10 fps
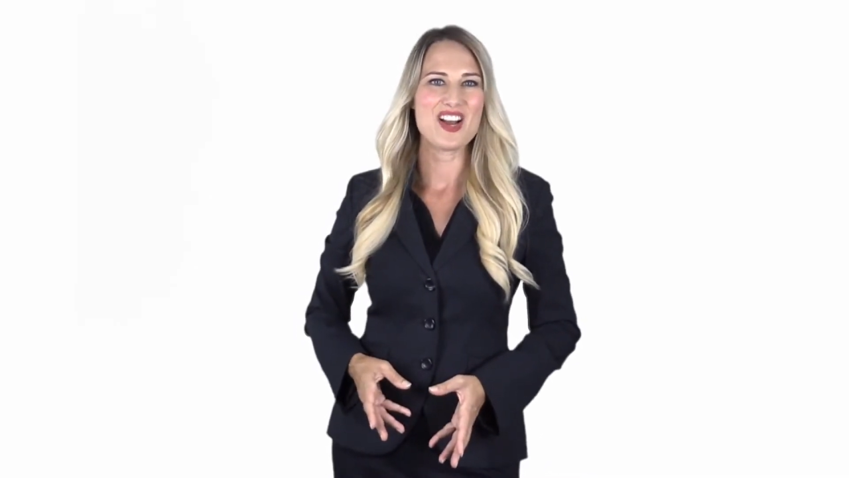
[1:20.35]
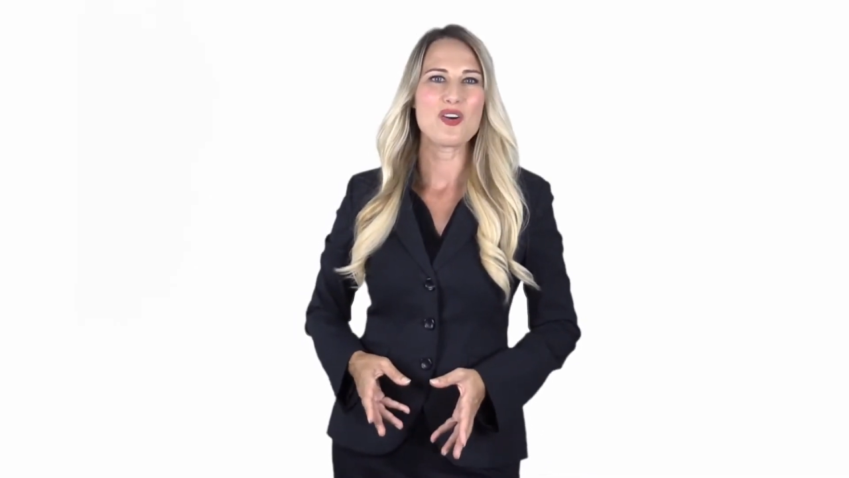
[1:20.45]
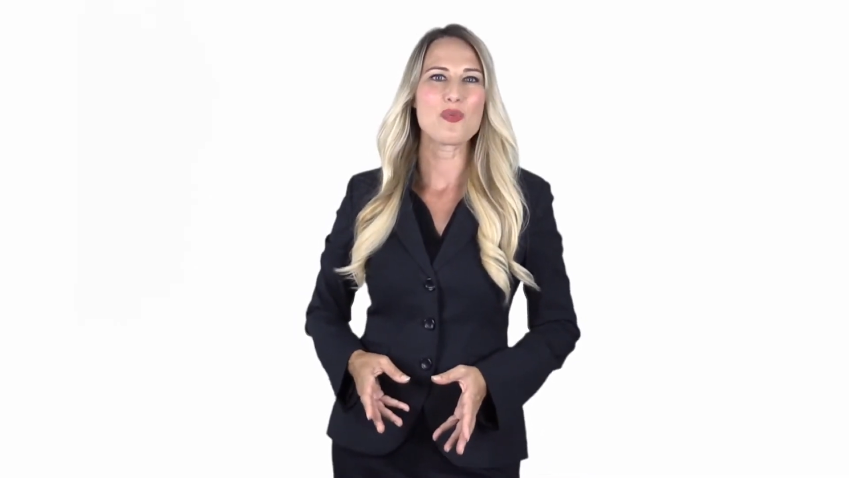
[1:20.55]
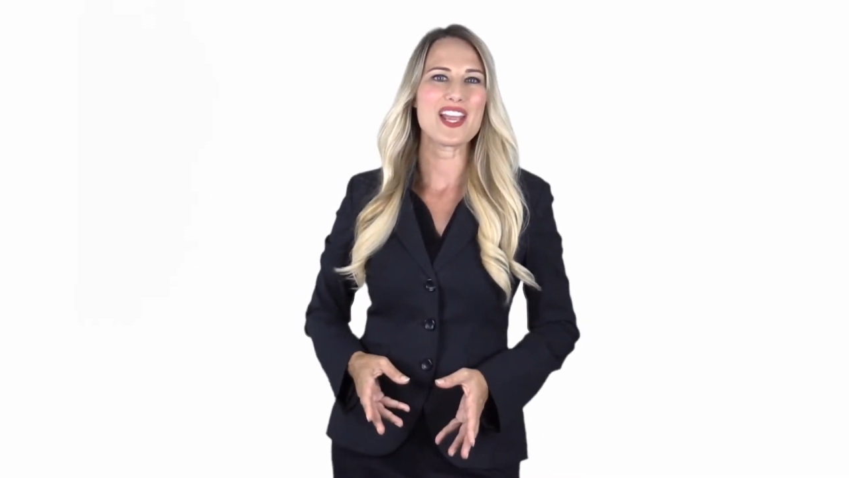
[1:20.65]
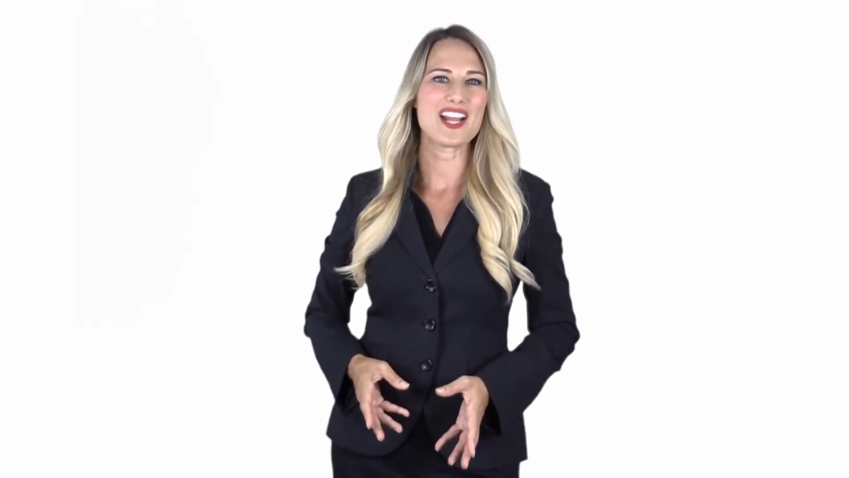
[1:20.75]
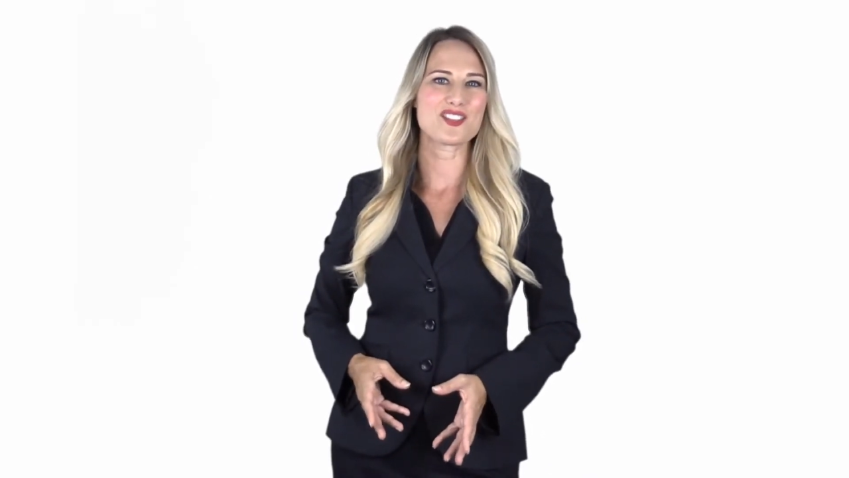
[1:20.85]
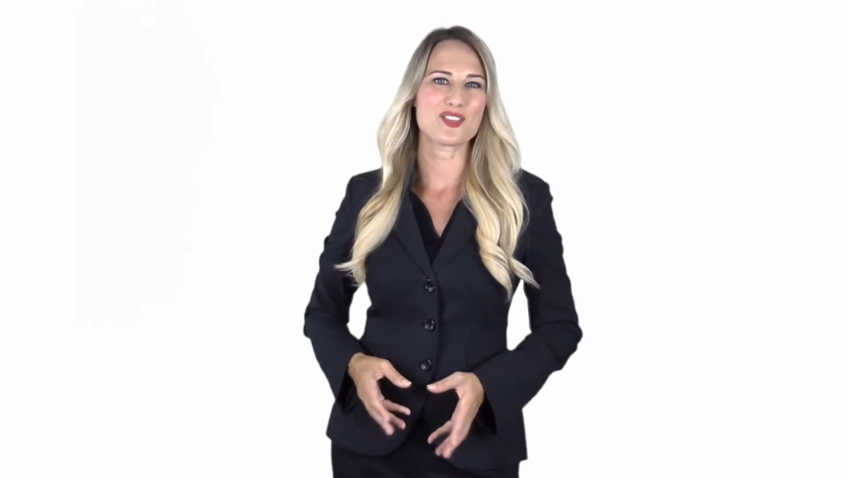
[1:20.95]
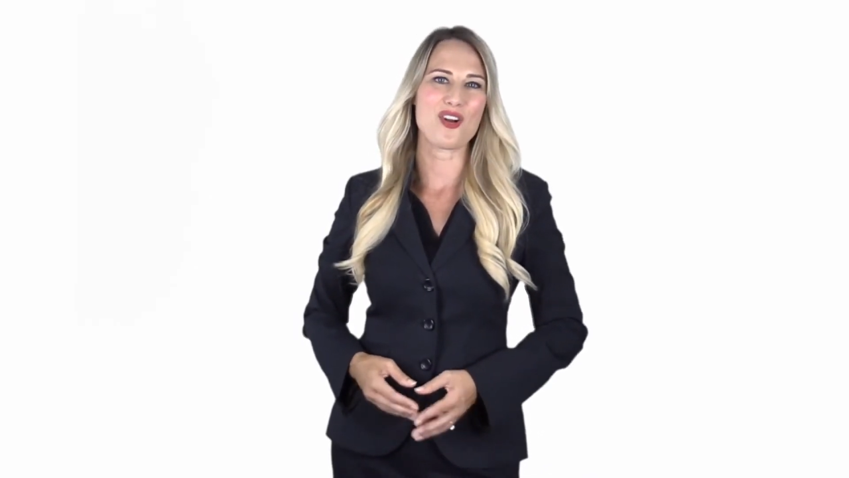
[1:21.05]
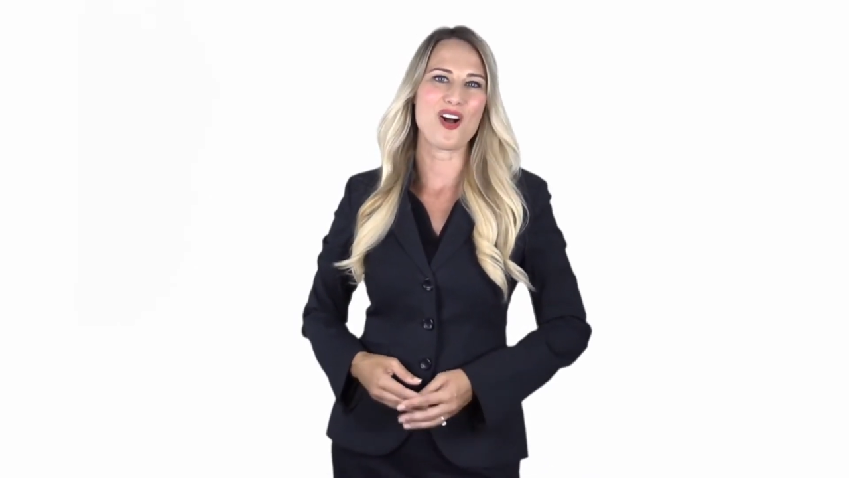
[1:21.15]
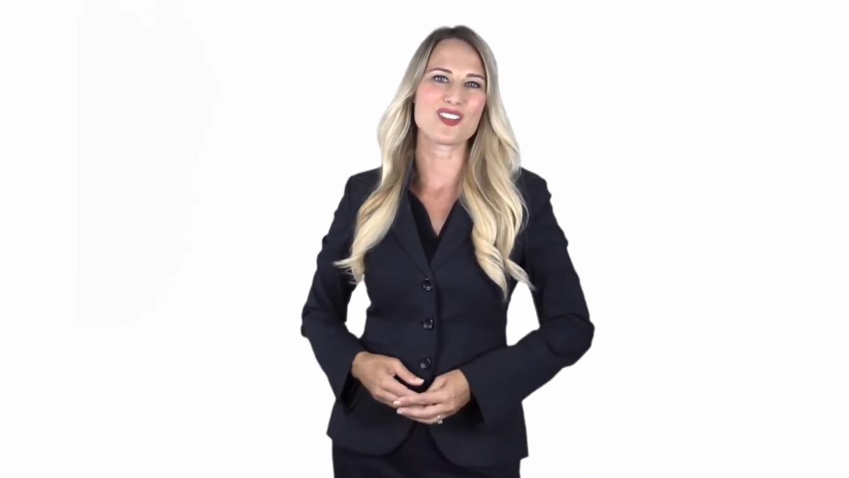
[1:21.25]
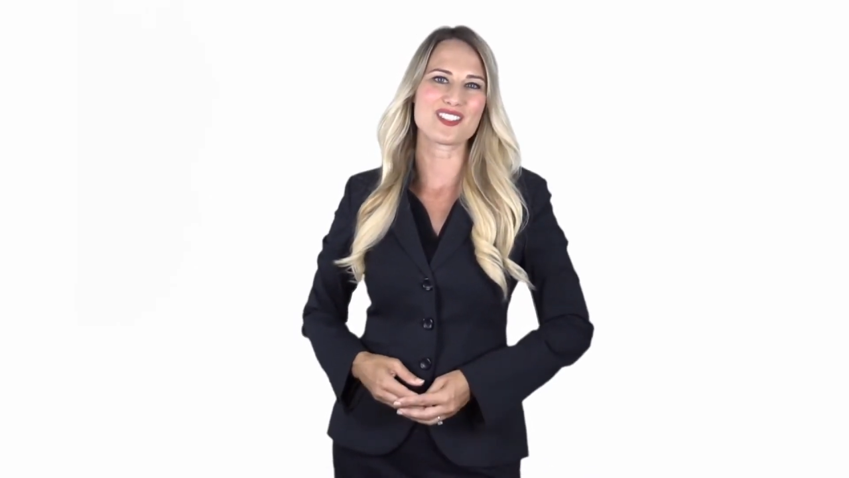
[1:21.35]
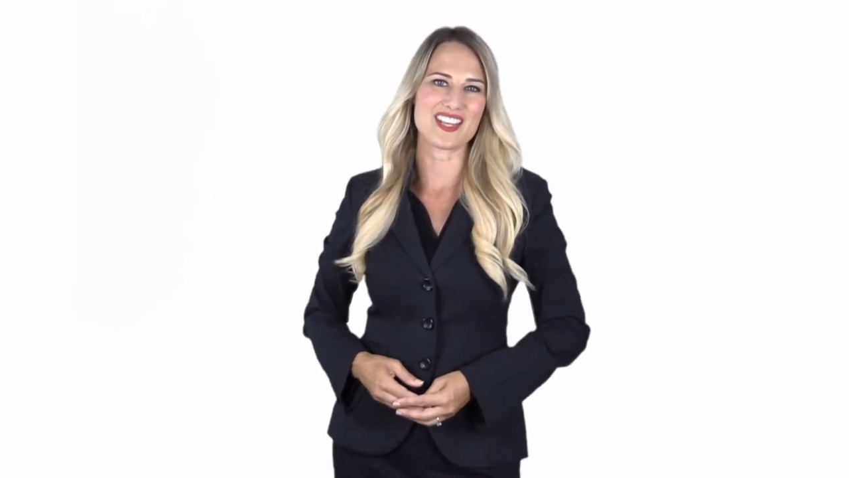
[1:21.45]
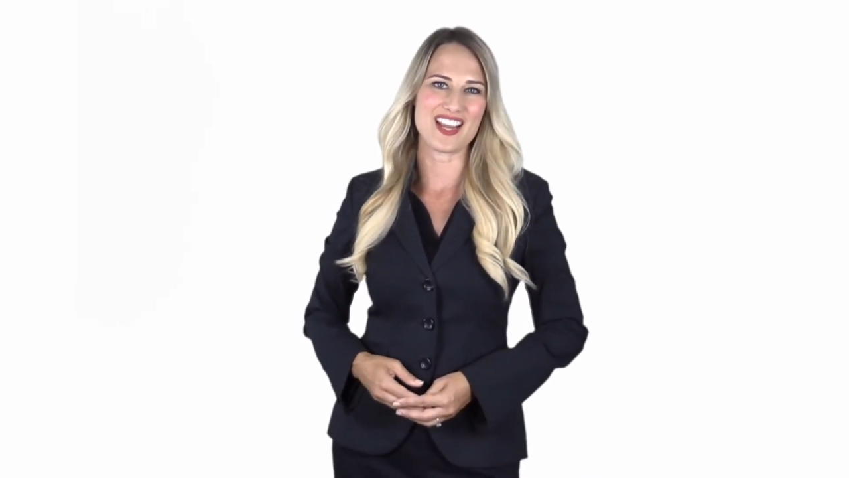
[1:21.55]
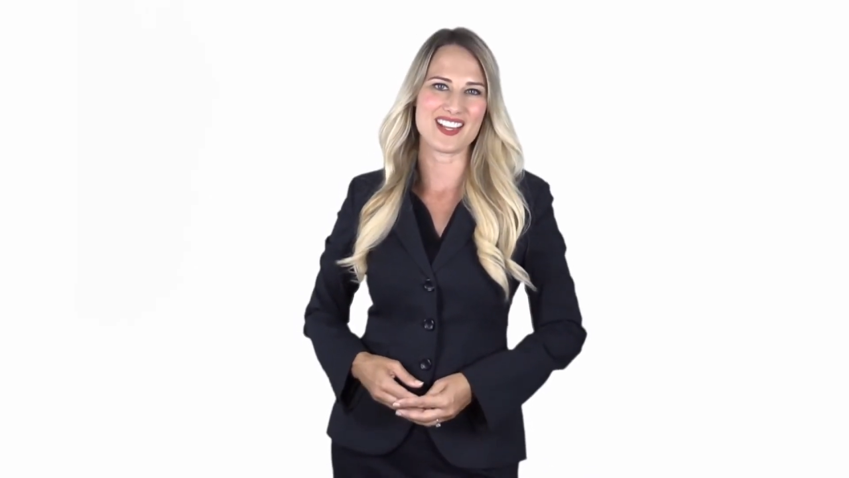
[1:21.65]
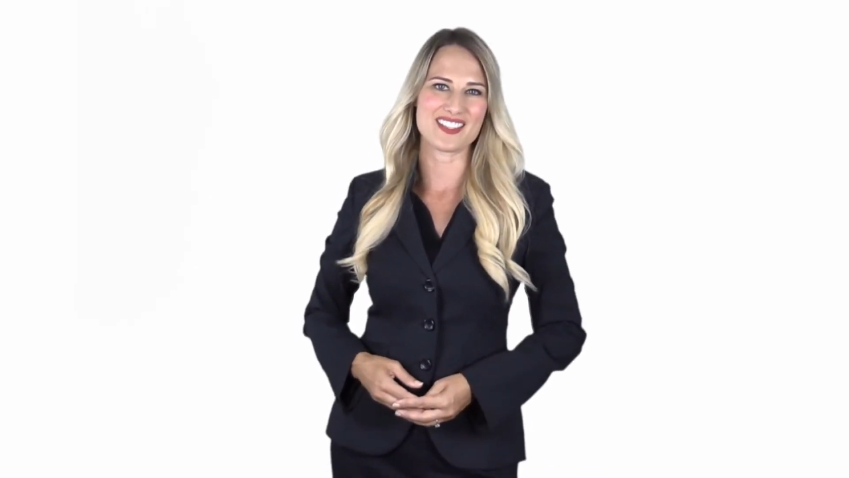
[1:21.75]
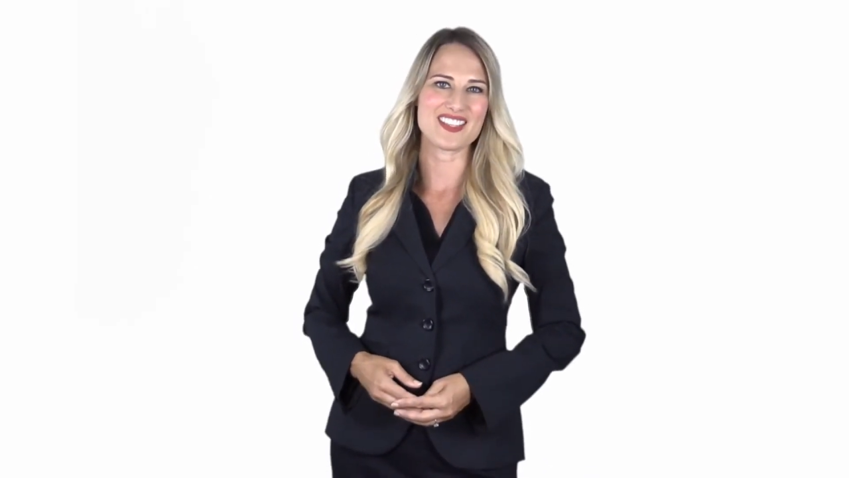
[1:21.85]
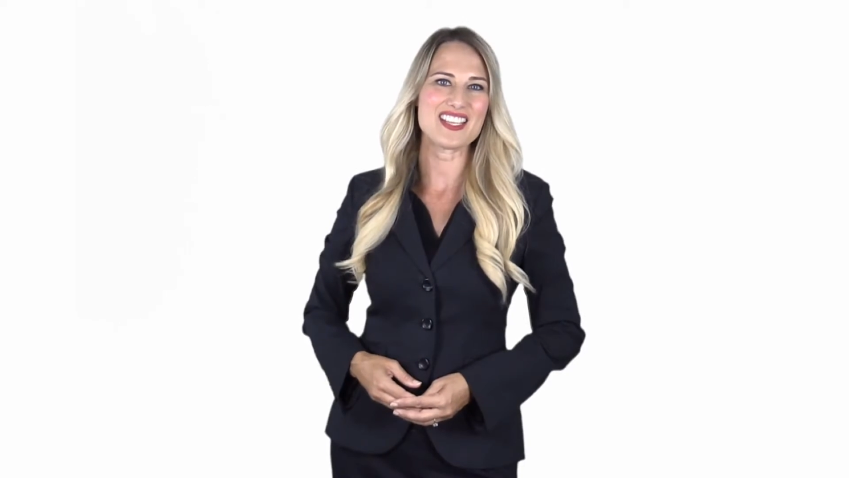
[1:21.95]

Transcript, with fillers: We answer calls days,